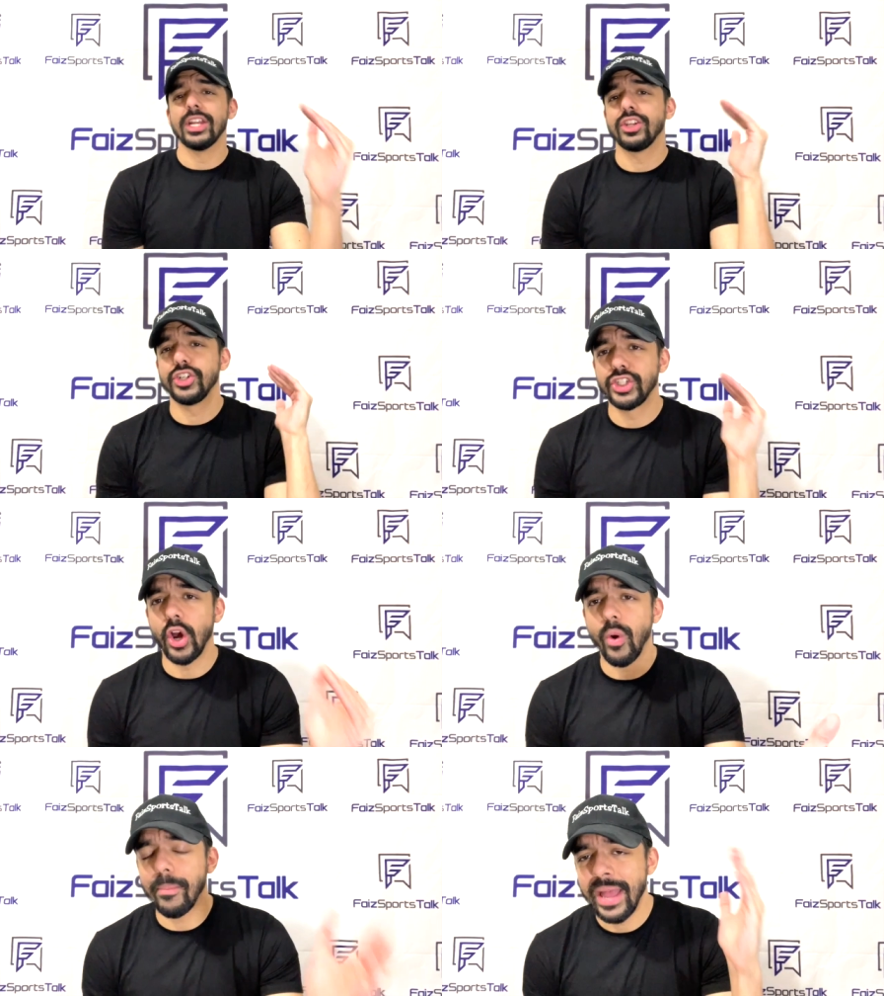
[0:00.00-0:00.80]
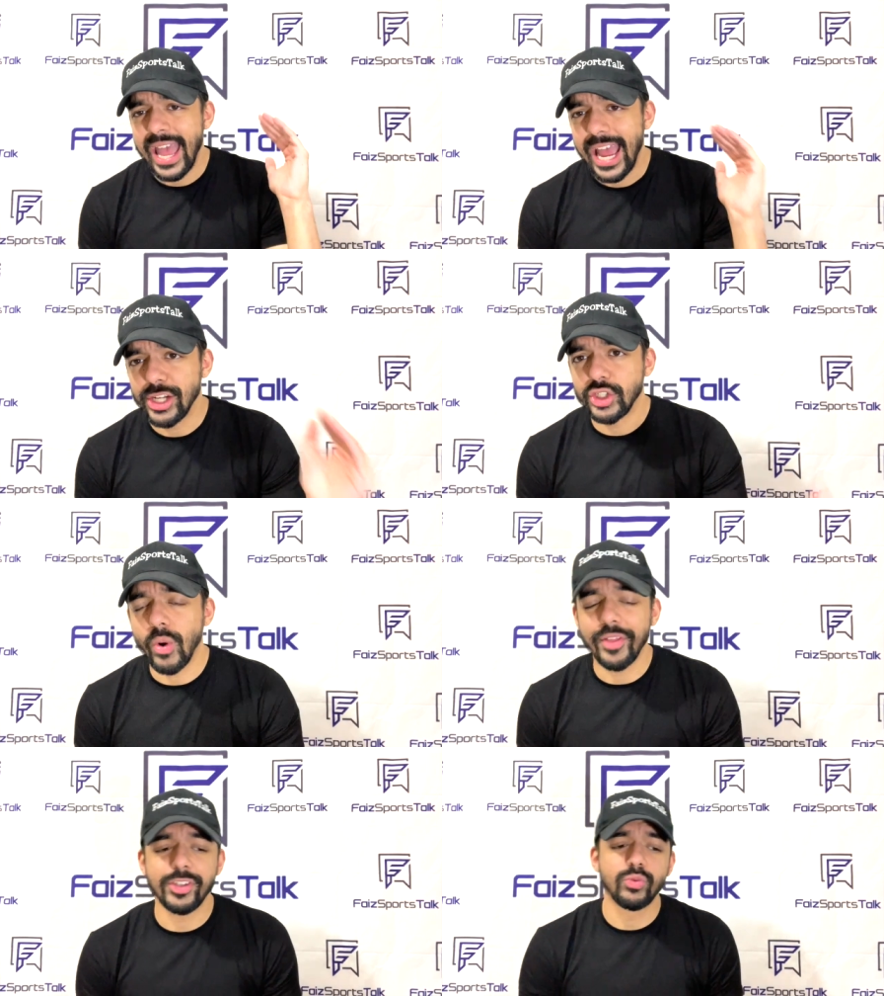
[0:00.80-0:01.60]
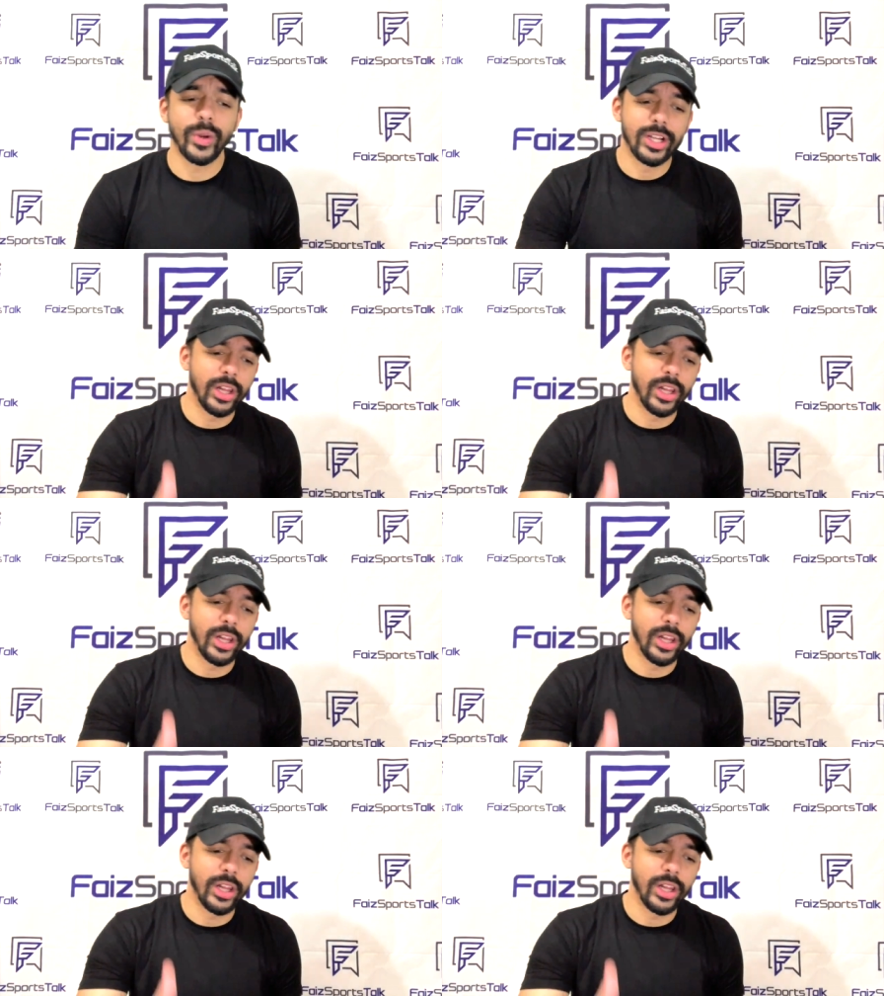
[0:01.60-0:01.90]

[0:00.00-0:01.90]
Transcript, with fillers: to show up and show out this week.